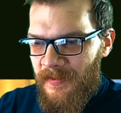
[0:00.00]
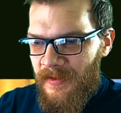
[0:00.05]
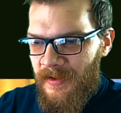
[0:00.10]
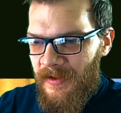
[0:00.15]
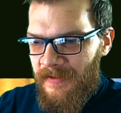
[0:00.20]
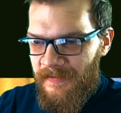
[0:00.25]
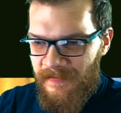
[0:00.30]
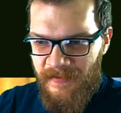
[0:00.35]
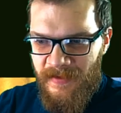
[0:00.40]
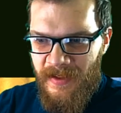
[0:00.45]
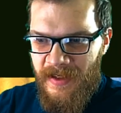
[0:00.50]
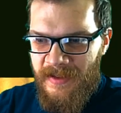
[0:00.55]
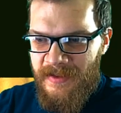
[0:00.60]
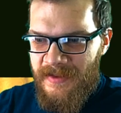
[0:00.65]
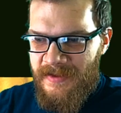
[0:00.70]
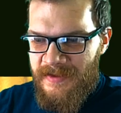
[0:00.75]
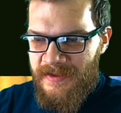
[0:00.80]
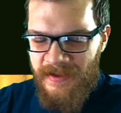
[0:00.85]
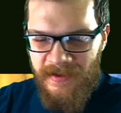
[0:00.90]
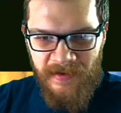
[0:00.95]
And that
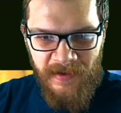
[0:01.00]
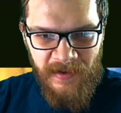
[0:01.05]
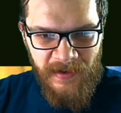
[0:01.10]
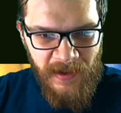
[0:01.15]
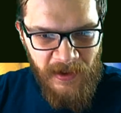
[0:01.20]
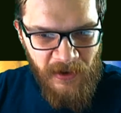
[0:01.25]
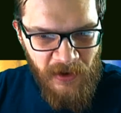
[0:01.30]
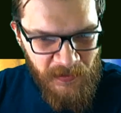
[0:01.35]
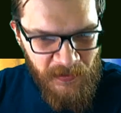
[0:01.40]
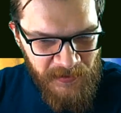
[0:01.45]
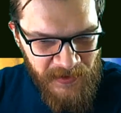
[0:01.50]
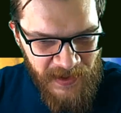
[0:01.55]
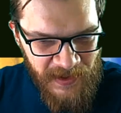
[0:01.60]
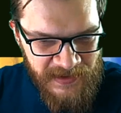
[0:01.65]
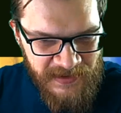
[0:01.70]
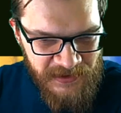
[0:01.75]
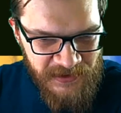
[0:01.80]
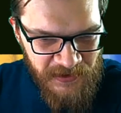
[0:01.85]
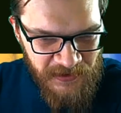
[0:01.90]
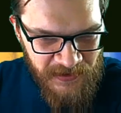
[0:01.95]
is it, and I hope you
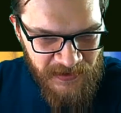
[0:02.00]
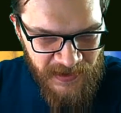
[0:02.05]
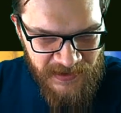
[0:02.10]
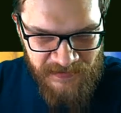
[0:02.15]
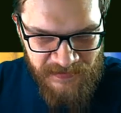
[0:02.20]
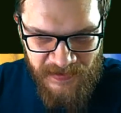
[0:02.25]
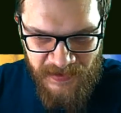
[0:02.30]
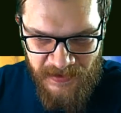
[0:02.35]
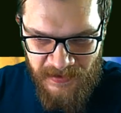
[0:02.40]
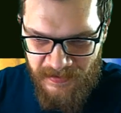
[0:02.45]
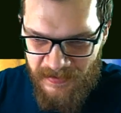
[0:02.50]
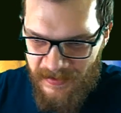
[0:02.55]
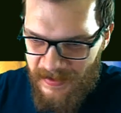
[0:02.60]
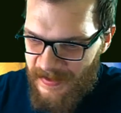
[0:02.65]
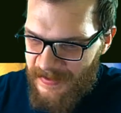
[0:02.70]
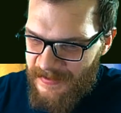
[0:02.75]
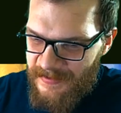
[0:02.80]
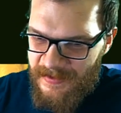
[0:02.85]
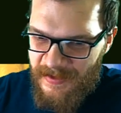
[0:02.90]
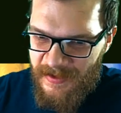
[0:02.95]
guys enjoyed today's video,
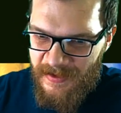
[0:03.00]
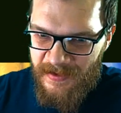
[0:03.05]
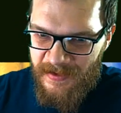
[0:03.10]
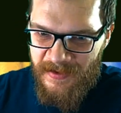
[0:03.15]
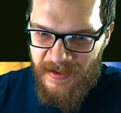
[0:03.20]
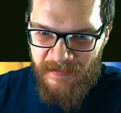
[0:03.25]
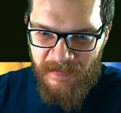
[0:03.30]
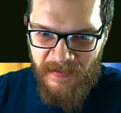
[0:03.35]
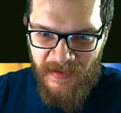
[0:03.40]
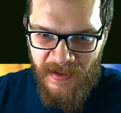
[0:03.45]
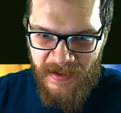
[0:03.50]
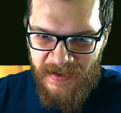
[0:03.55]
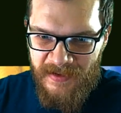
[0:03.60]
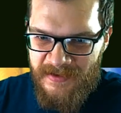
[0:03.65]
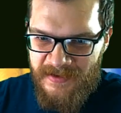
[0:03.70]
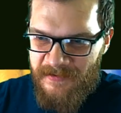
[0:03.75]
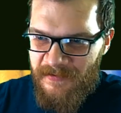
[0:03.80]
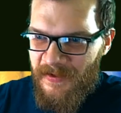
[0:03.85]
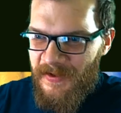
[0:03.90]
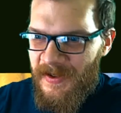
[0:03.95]
and uh, yeah, that is
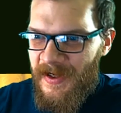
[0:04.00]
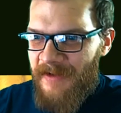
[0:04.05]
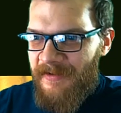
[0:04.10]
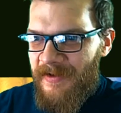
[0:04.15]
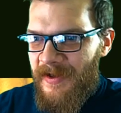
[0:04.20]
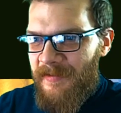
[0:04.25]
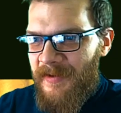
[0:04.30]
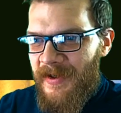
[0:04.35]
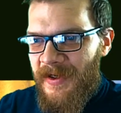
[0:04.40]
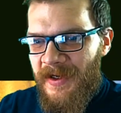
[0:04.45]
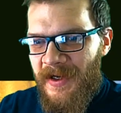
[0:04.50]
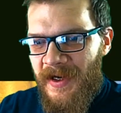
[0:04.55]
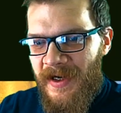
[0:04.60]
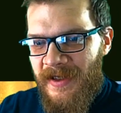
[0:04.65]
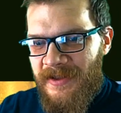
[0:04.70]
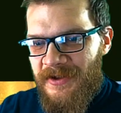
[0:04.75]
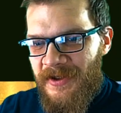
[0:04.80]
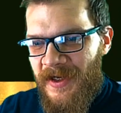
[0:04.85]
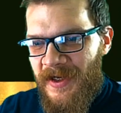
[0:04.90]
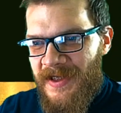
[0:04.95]
it for now, and I'm gonna
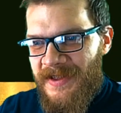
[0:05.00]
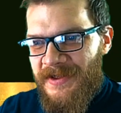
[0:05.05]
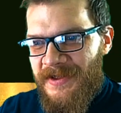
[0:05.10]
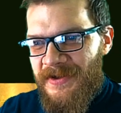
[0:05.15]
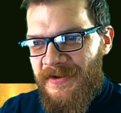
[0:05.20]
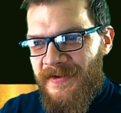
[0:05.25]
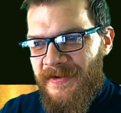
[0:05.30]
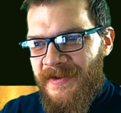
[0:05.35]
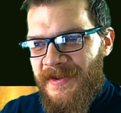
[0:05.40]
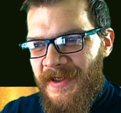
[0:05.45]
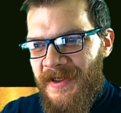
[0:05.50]
catch you guys soon, see